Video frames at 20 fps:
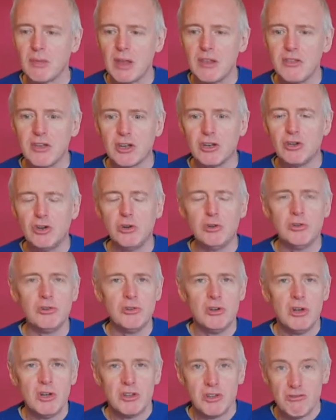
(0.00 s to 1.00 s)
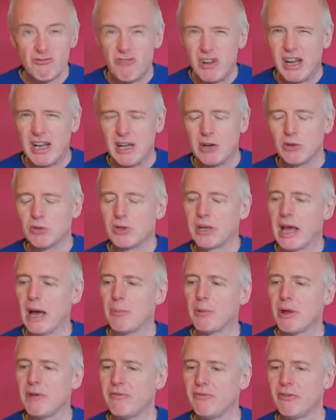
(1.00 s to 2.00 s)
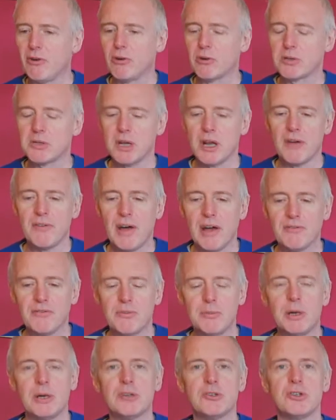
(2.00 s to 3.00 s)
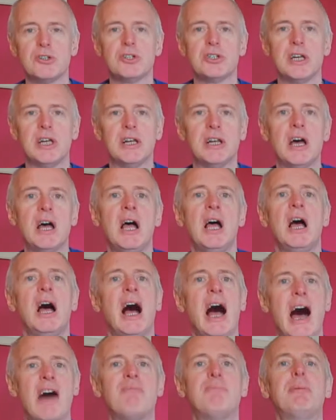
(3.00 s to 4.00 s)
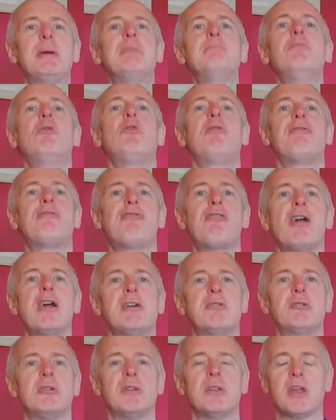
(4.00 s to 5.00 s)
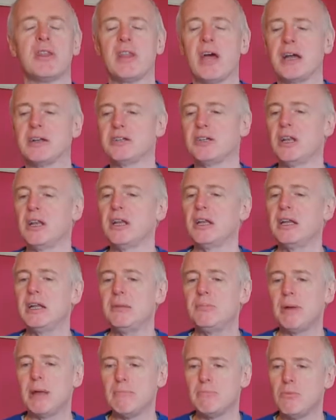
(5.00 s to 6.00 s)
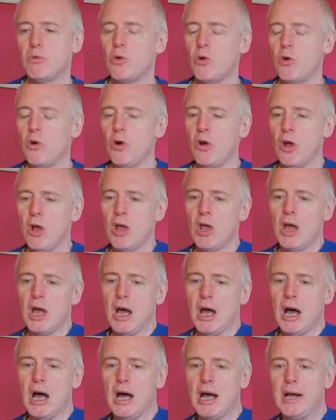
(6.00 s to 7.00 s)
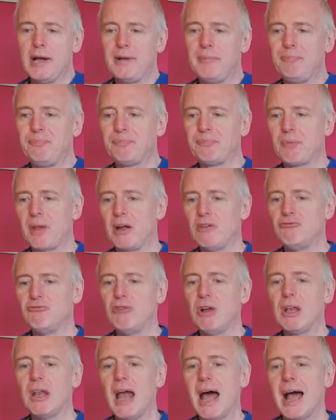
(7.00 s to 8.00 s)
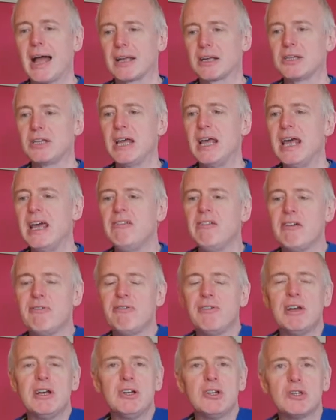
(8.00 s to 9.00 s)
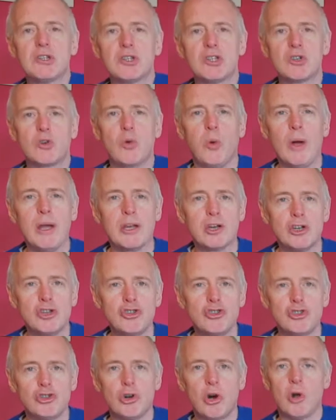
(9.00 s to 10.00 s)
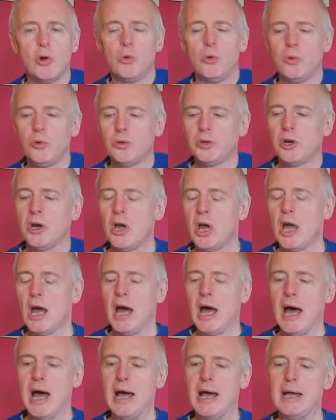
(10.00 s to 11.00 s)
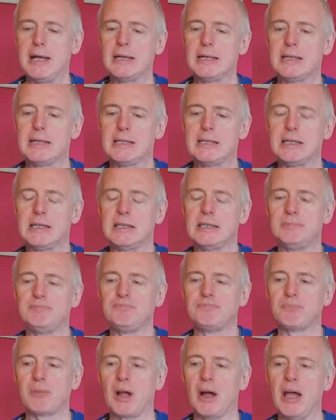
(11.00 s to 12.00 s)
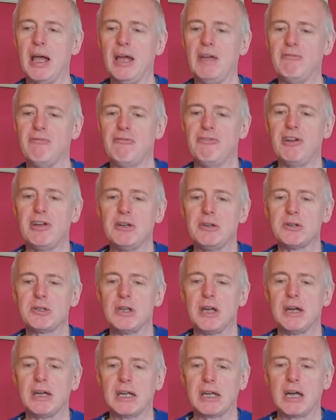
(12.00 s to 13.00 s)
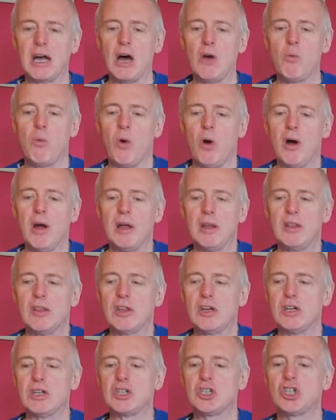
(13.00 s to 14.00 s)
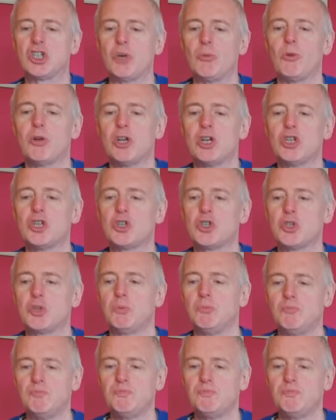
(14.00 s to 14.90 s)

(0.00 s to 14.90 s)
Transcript: the really good Cabernet Francs that I've had from Argentina have been more fragrant than that and a little bit more relaxed. Here it feels quite controlled, and it feels like a wine that someone has